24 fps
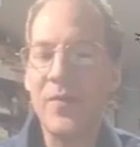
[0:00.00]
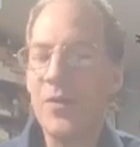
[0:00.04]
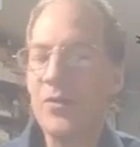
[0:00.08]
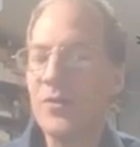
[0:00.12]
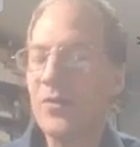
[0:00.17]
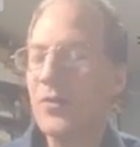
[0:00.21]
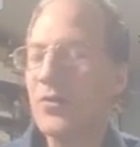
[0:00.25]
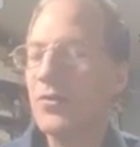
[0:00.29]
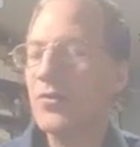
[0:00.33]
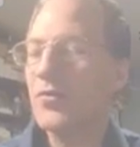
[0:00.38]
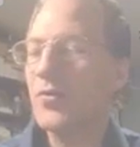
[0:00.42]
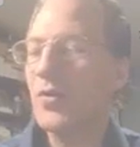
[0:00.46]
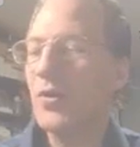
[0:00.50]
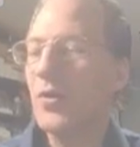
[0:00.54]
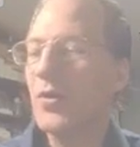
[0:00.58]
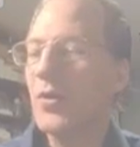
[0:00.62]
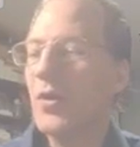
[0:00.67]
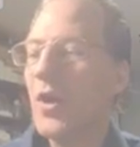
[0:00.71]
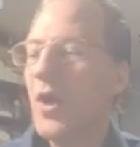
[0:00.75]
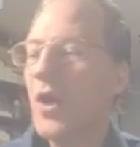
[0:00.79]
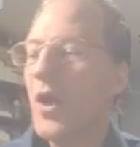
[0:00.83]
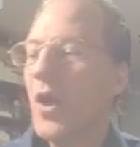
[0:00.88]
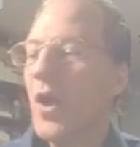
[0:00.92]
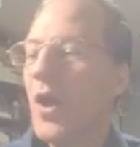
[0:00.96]
hard to
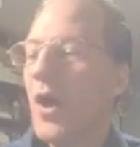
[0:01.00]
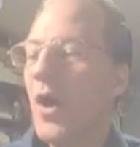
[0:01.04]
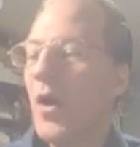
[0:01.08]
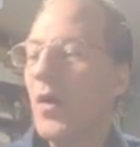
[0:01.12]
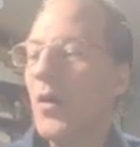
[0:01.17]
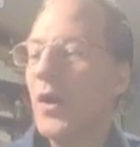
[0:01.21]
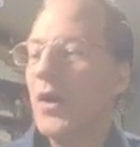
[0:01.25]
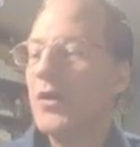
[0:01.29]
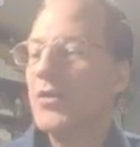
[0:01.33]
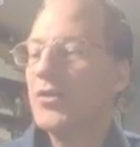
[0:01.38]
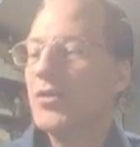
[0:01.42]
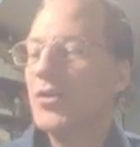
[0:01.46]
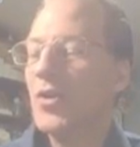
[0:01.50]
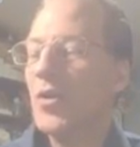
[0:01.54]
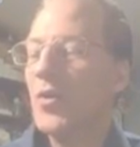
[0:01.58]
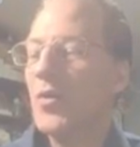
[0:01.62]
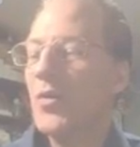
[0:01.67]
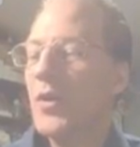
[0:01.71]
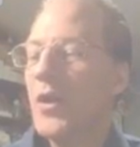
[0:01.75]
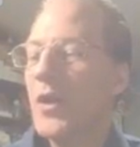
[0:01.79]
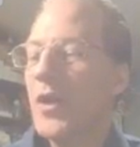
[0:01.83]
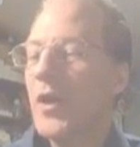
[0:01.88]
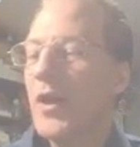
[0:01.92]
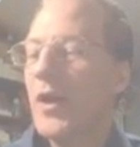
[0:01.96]
control. Okay,
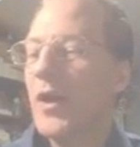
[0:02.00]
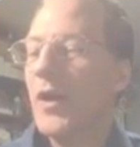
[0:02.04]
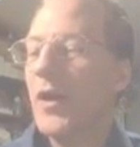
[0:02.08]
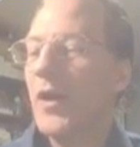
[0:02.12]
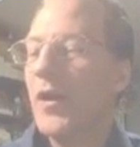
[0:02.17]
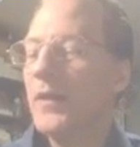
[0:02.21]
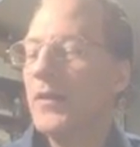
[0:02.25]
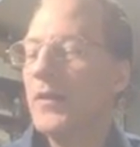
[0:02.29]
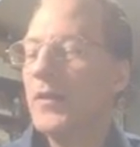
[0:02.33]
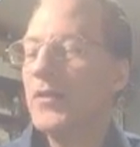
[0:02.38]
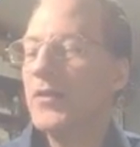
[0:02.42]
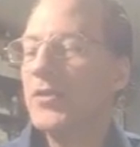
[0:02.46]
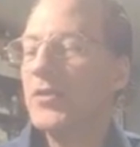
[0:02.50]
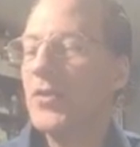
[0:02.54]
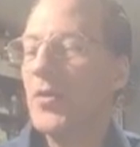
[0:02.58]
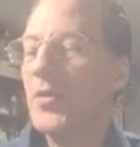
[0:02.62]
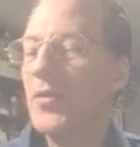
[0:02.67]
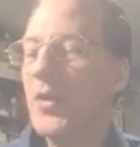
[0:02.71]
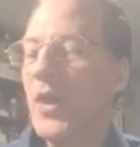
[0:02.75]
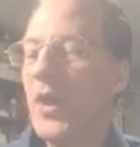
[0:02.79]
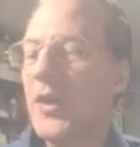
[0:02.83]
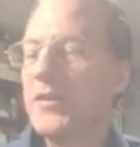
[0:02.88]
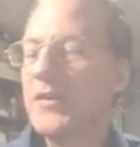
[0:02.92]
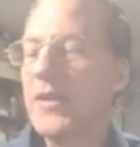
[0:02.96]
so let's
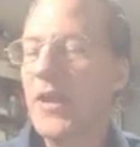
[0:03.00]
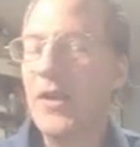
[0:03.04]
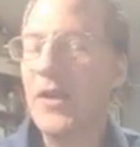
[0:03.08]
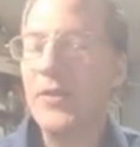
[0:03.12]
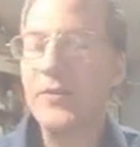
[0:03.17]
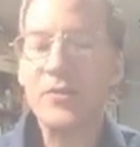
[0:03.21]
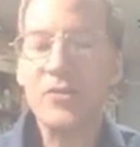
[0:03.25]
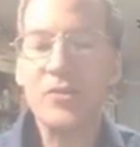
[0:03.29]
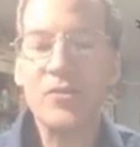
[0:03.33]
tone that down.